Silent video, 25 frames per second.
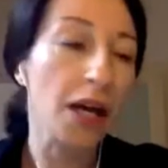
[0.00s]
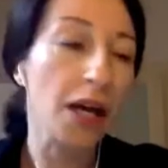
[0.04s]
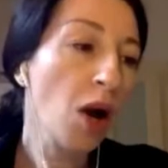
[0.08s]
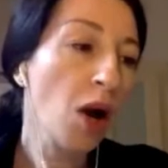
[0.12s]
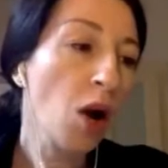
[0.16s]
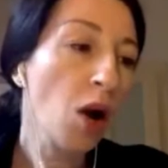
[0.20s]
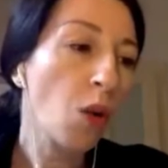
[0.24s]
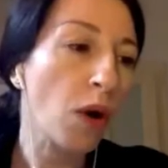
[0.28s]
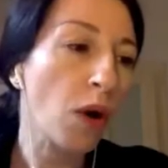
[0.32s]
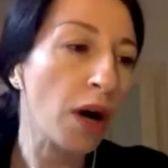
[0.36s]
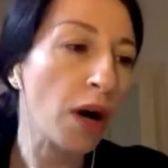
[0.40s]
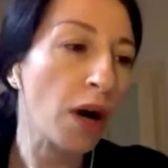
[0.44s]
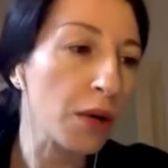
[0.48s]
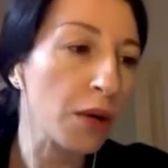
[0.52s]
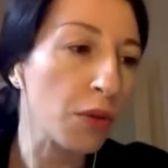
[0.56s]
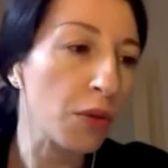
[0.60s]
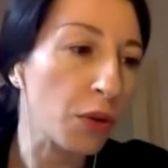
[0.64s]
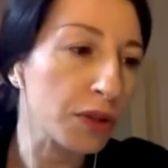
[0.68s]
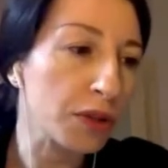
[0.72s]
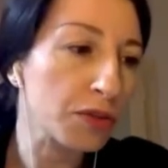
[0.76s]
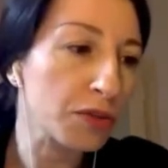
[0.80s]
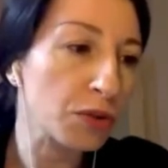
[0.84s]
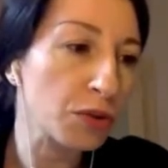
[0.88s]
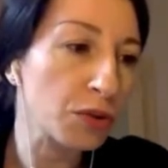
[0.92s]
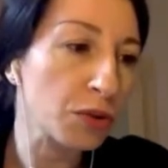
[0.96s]
why I
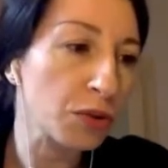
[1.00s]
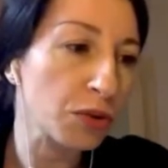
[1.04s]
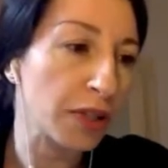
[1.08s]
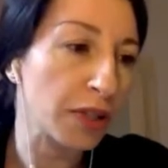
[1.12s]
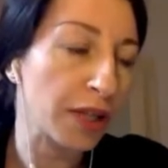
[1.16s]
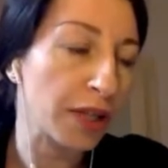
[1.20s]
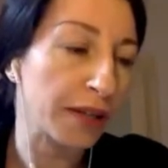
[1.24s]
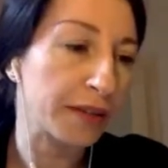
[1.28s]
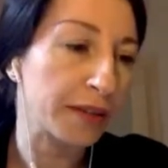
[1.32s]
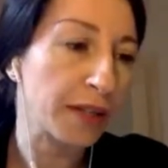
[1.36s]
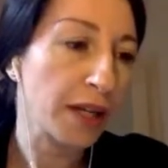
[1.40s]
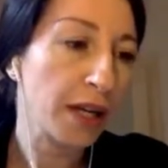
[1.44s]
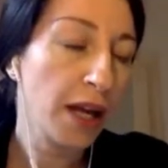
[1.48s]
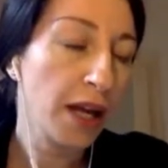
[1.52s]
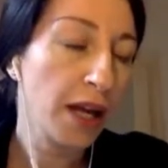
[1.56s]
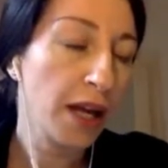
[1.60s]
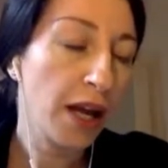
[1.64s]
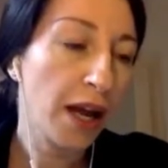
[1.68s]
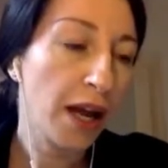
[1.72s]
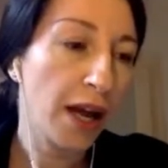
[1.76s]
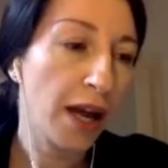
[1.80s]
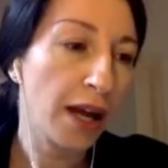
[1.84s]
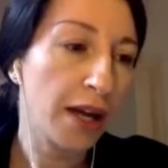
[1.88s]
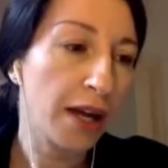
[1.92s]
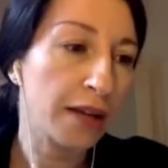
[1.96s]
want to do that.
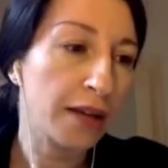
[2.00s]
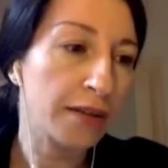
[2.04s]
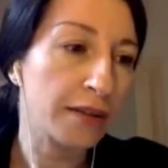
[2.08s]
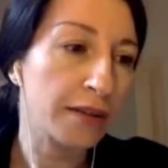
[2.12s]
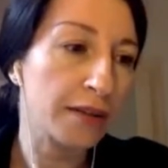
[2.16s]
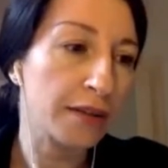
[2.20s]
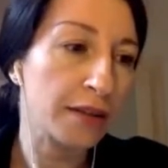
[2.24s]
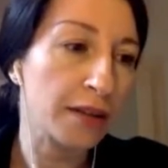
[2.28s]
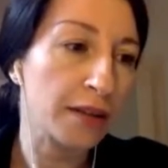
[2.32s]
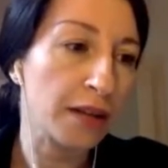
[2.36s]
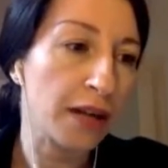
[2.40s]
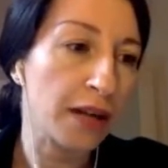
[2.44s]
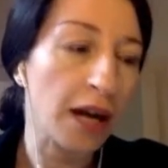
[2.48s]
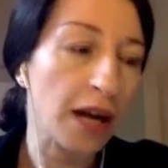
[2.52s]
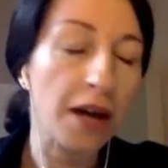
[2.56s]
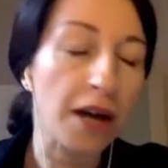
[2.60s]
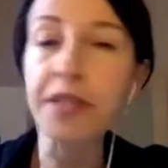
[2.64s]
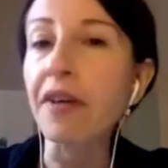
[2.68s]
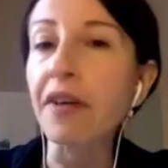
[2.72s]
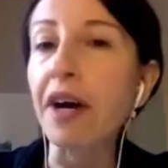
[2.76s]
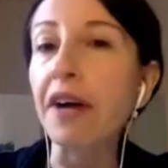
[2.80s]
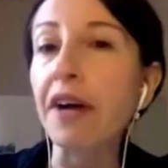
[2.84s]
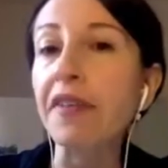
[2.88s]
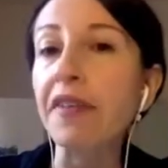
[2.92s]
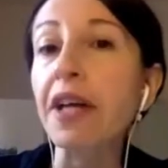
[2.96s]
And
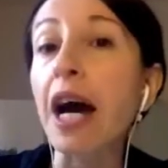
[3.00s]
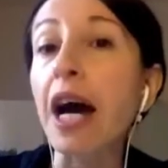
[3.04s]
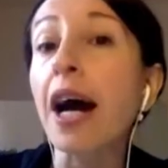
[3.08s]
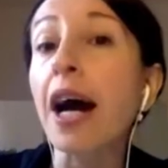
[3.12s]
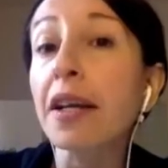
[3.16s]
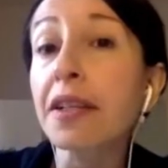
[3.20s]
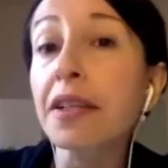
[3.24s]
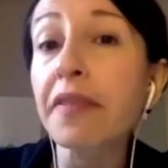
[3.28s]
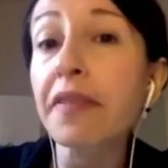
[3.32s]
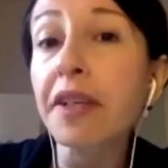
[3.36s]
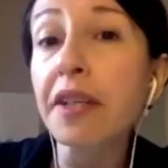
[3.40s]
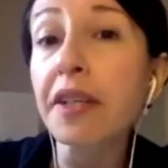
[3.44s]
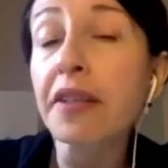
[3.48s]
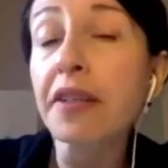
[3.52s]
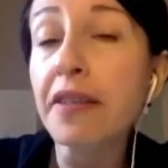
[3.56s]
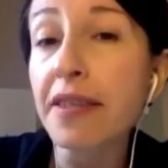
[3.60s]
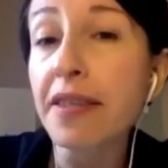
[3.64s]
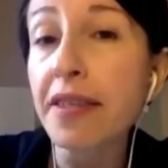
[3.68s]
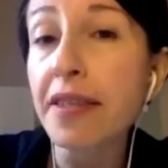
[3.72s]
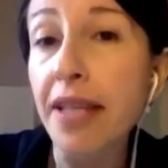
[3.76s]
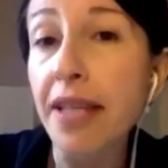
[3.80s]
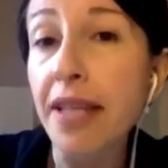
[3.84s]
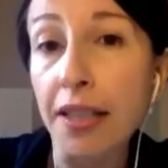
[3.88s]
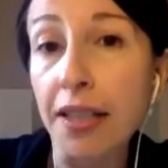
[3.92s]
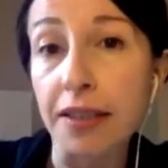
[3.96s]
after other
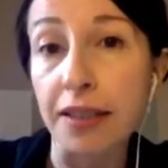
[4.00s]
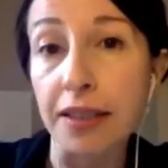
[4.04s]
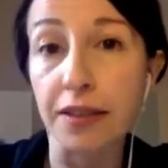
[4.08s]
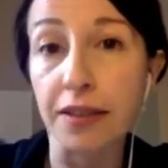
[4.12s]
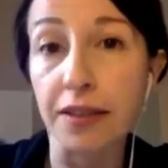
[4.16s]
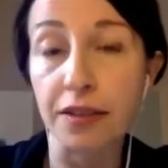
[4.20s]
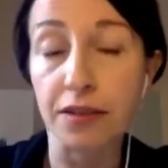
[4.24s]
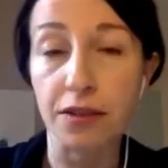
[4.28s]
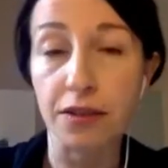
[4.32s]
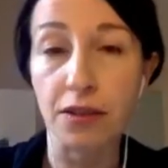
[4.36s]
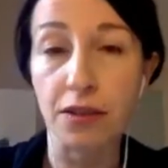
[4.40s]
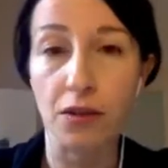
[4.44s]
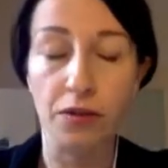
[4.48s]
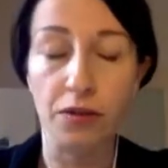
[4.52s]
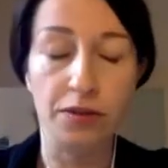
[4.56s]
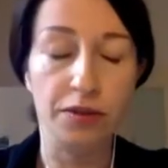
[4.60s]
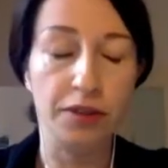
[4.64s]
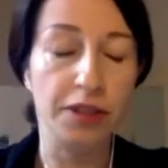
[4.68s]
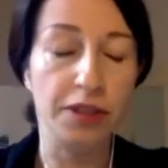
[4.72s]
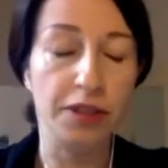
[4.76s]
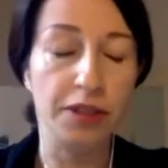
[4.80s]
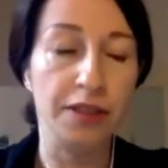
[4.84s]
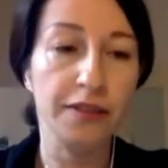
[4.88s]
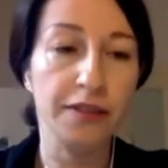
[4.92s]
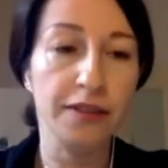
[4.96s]
studies on
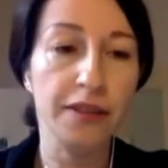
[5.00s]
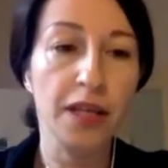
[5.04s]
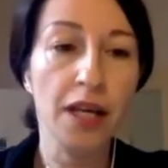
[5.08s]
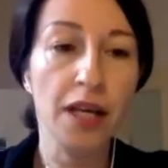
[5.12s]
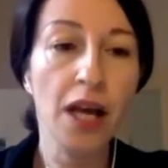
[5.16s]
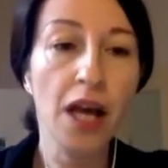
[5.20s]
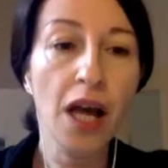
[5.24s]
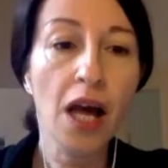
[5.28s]
this,